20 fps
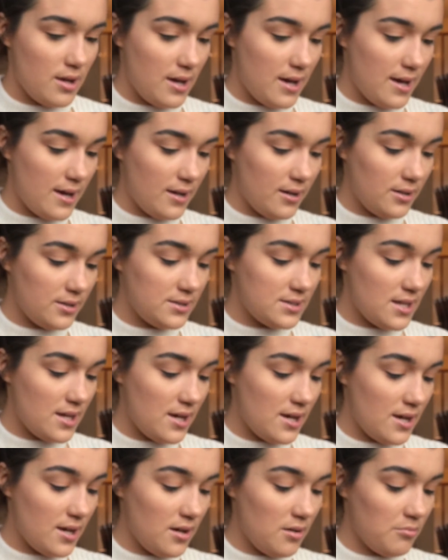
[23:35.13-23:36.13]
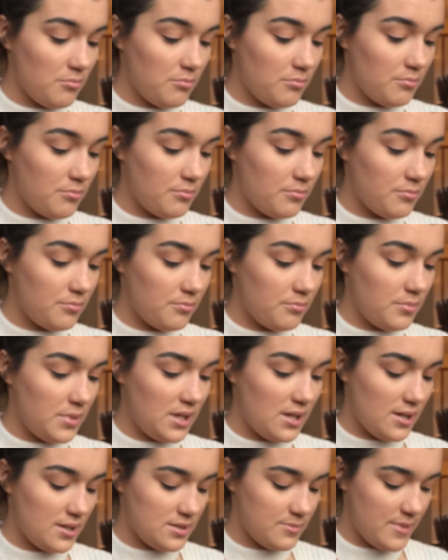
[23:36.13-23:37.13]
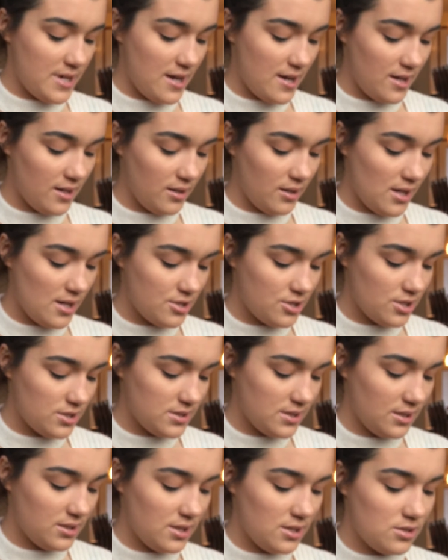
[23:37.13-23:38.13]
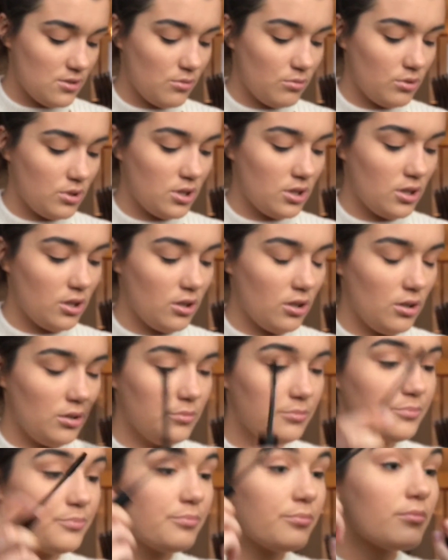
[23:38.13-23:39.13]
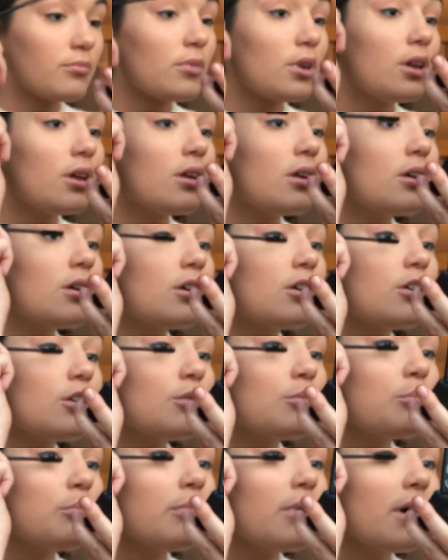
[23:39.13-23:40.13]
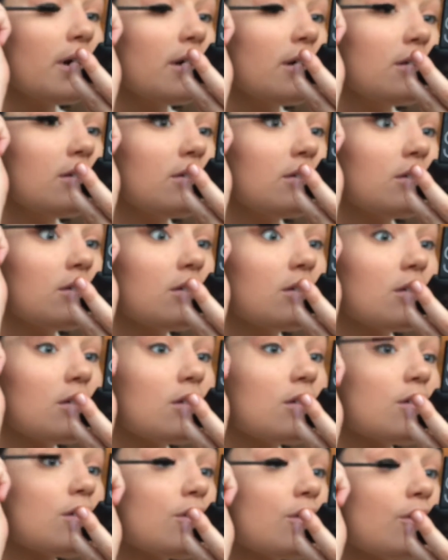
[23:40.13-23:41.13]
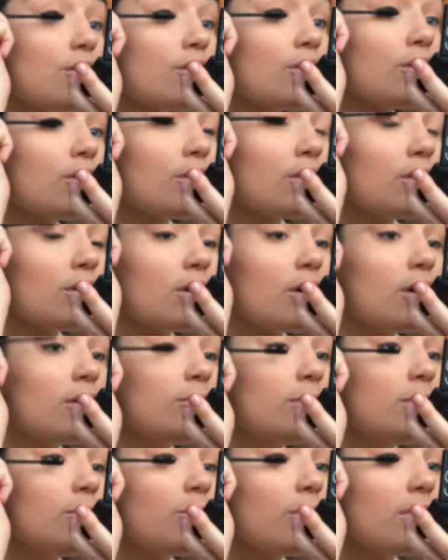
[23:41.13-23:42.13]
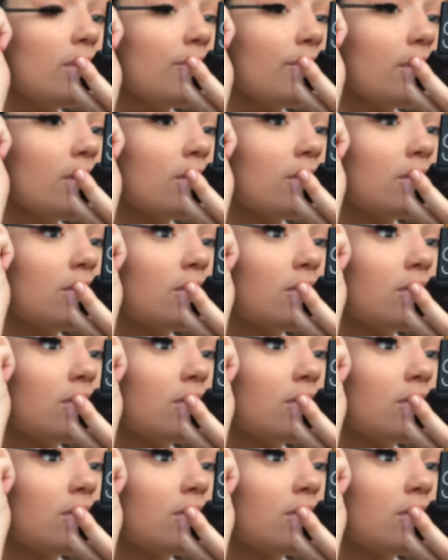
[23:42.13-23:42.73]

at a time, because my eyelashes, like, they don't curl, but I mean, whatever.